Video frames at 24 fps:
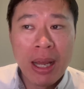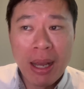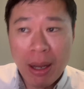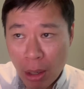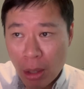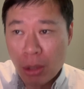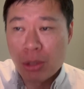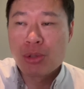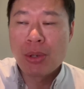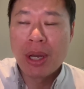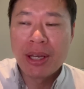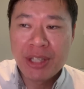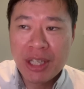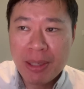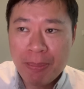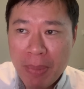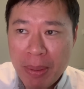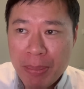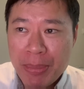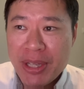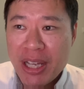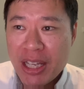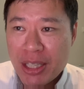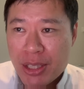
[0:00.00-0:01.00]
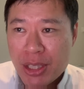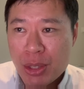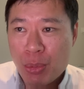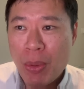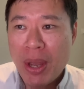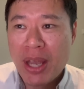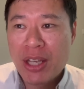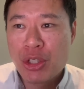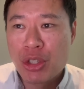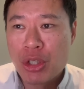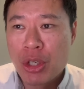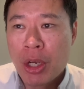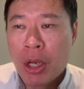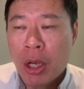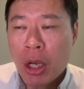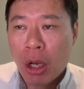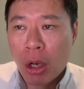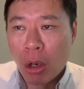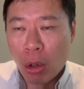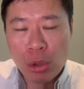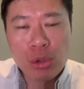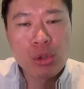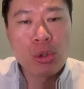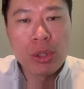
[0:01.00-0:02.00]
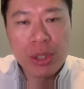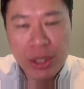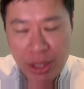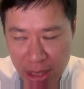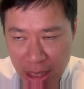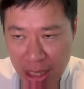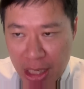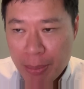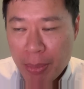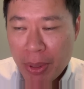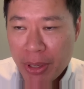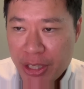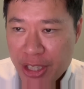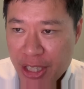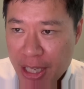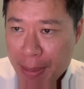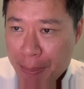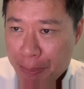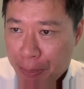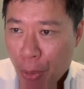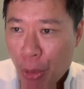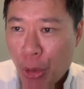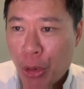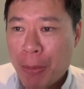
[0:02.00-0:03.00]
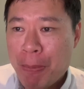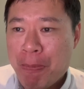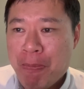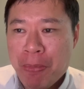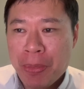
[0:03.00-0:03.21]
Also, I think maybe that's where she also is thinking about the same point.